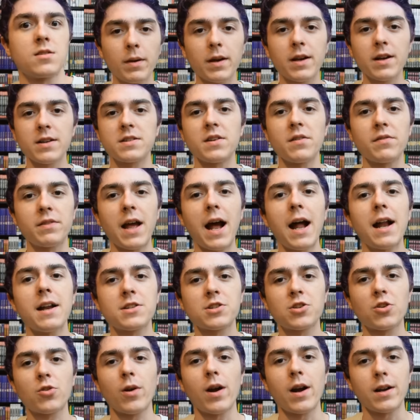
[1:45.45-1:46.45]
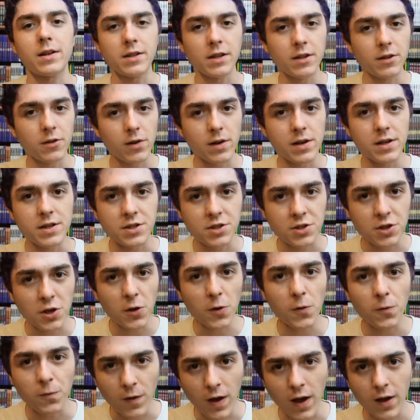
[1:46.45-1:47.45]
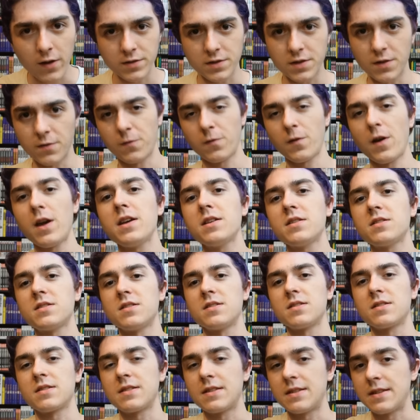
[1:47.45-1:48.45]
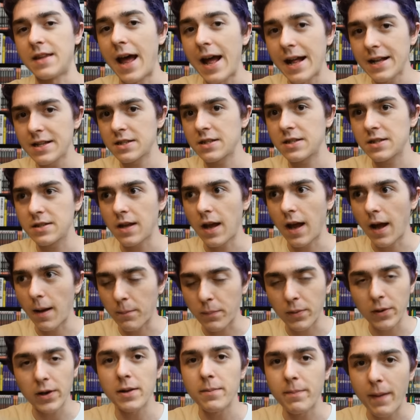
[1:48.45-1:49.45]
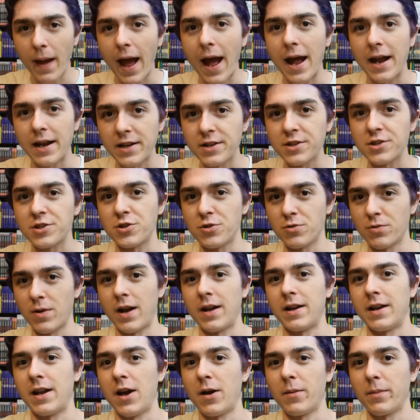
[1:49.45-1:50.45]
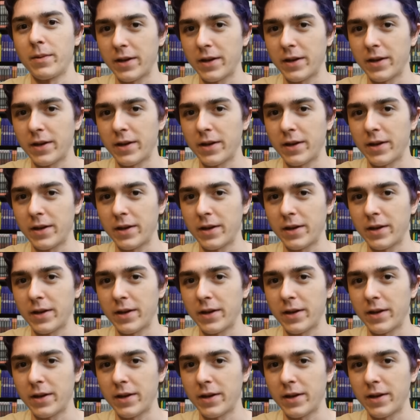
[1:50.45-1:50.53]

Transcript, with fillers: Because if that is correct and there is 2,000 faces, that's a pretty bad issue right now.